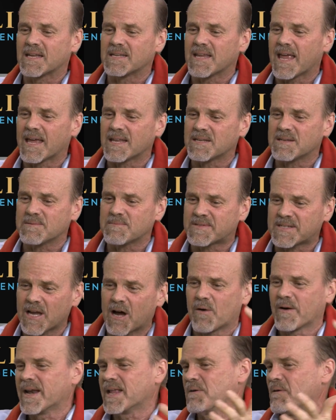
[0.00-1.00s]
And and
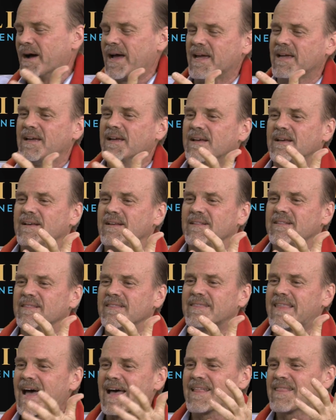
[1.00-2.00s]
so anyway,
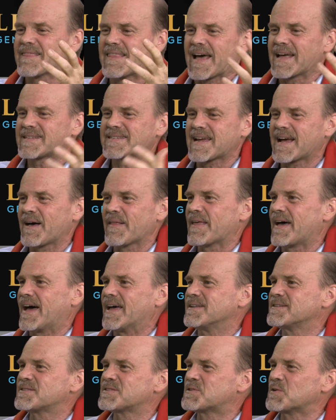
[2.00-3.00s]
that that's how
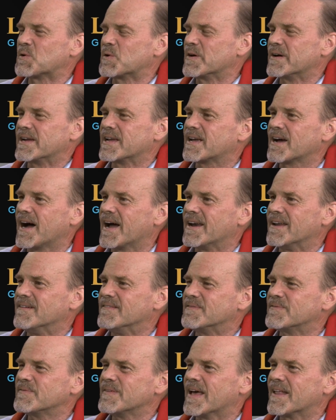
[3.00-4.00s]
that story kind
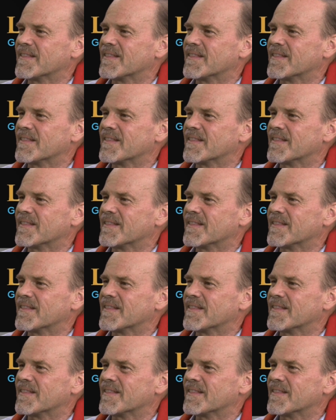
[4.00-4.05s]
of